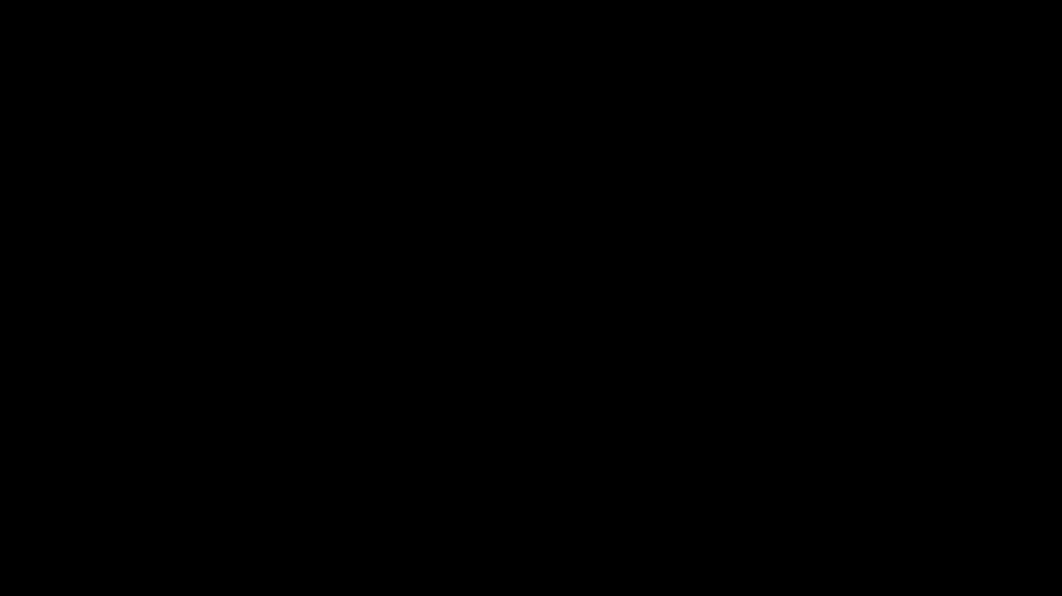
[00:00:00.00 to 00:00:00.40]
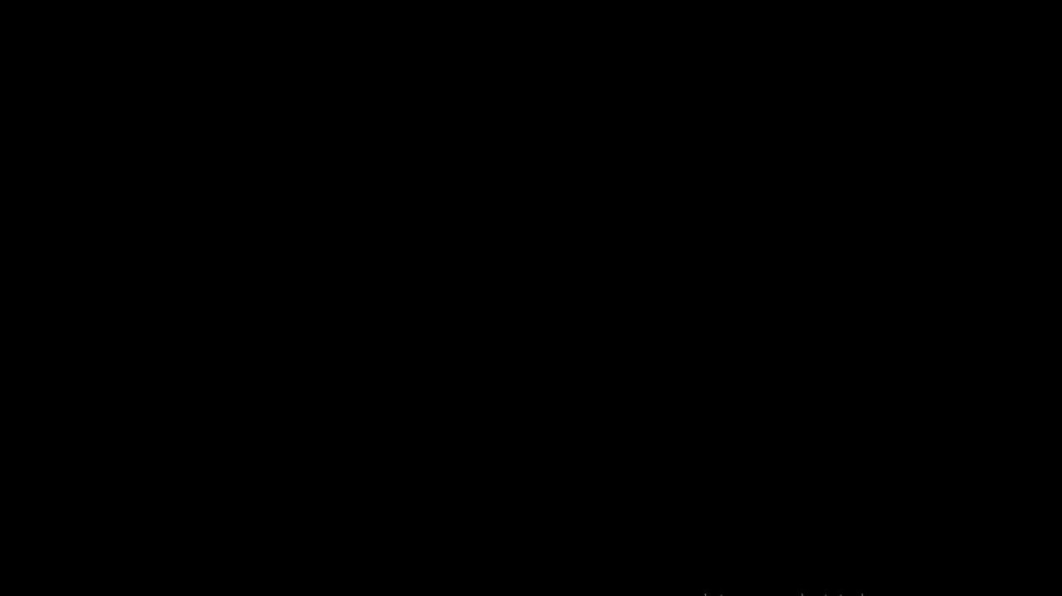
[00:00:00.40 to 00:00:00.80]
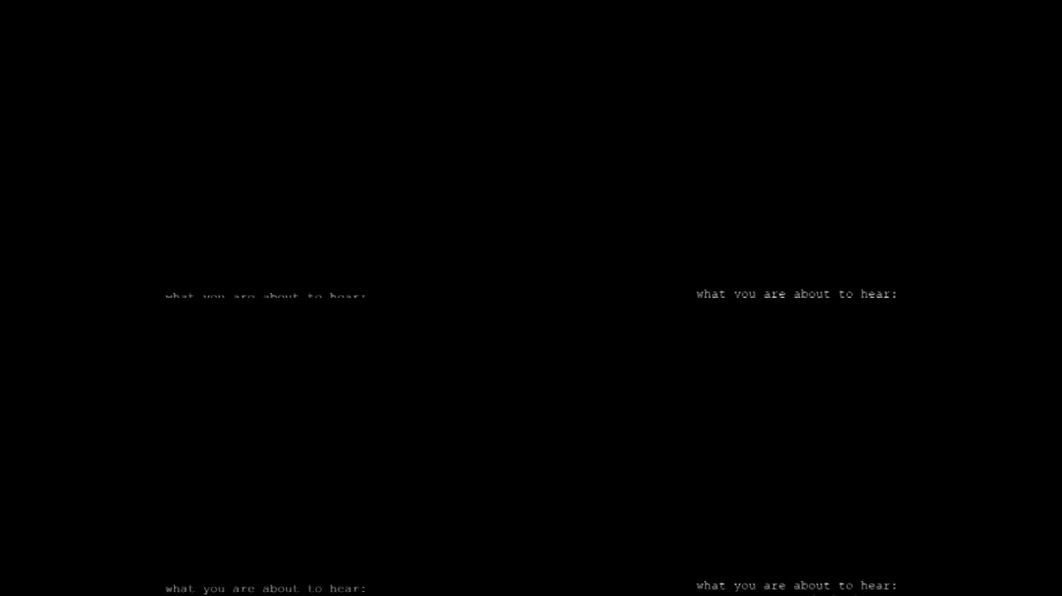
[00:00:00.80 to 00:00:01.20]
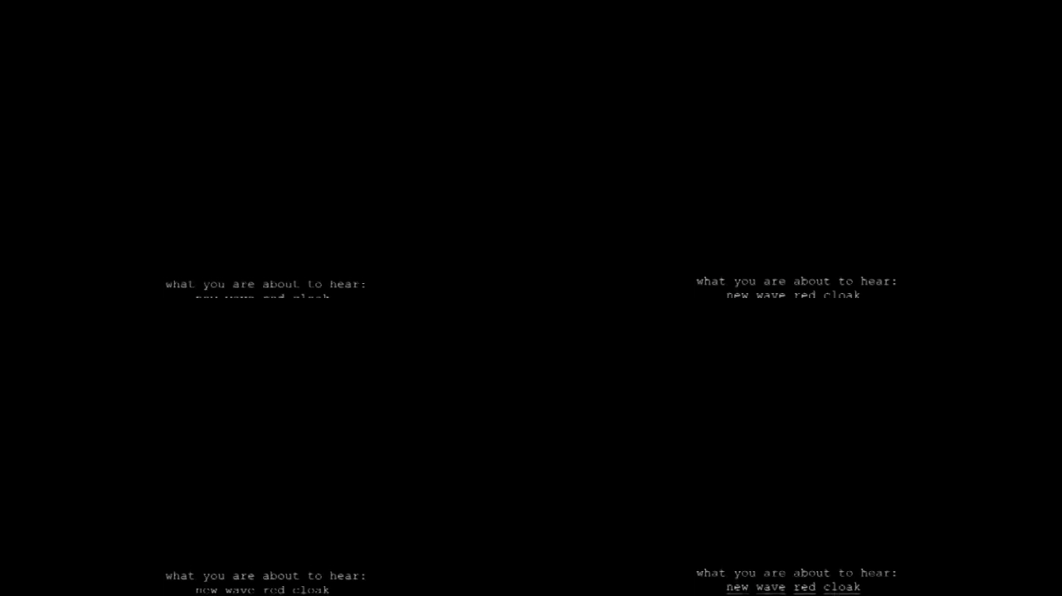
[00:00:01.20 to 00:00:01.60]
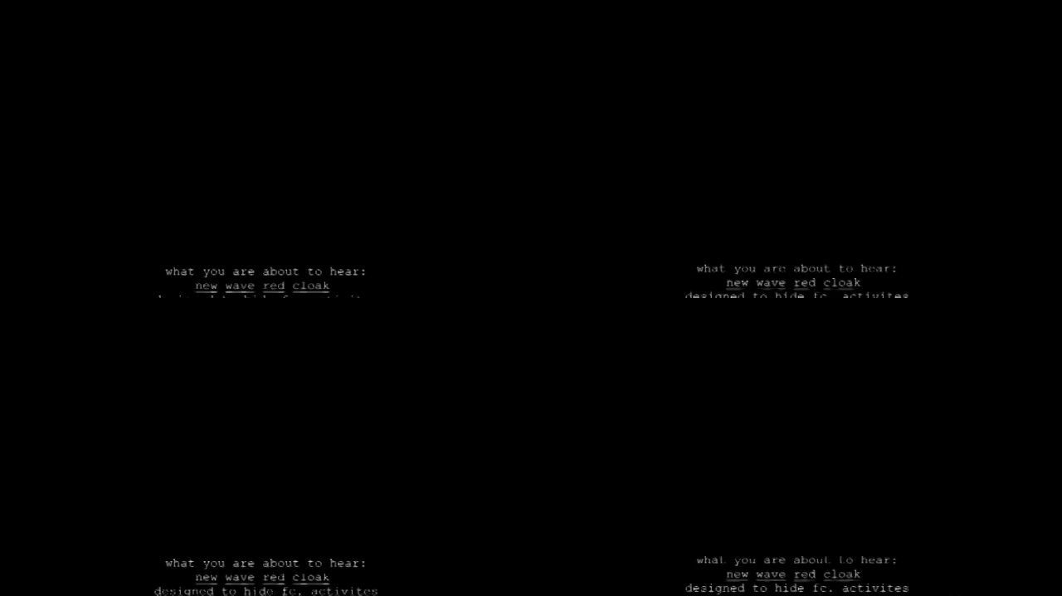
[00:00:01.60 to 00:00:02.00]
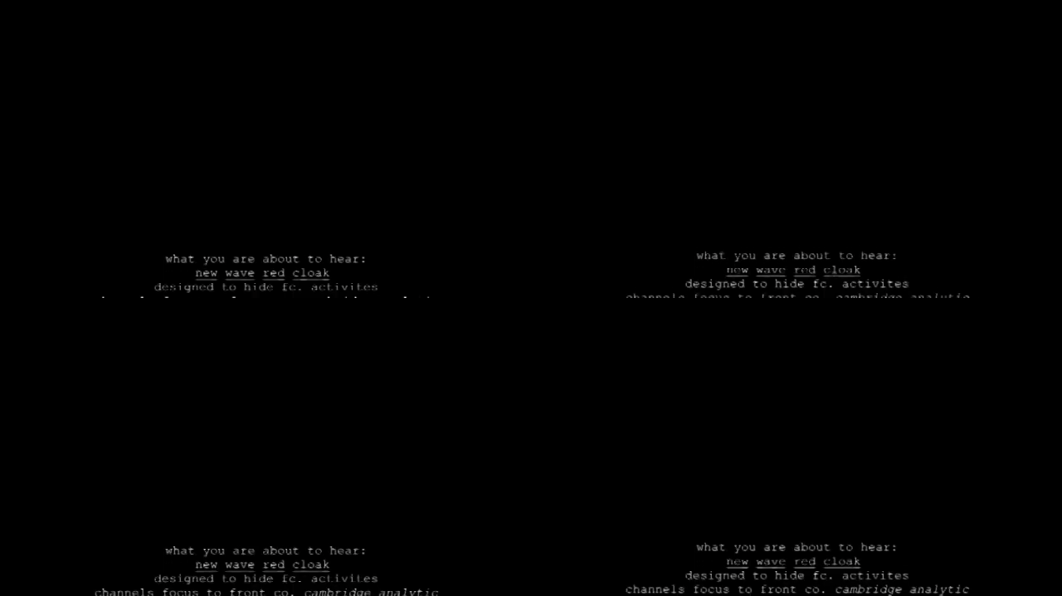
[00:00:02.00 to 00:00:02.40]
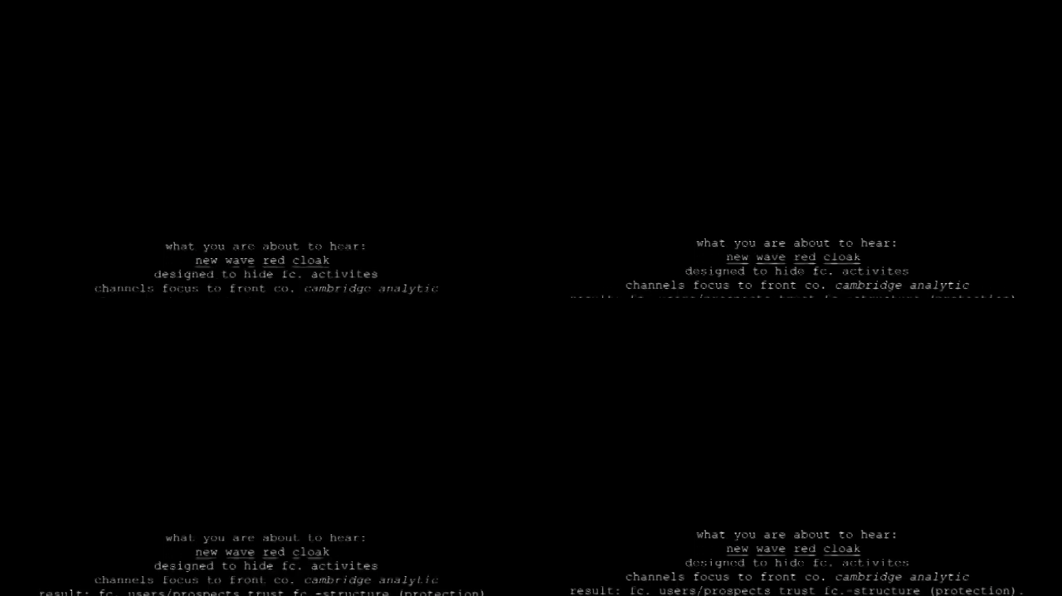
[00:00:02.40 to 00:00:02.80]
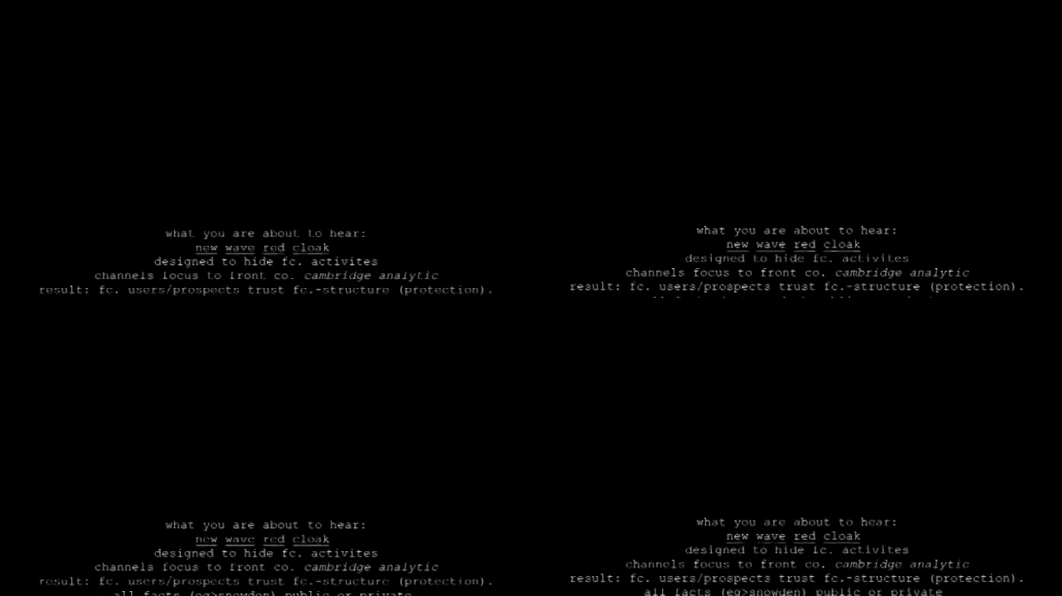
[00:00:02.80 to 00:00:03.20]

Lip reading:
No face is visible, so there are no lips to read.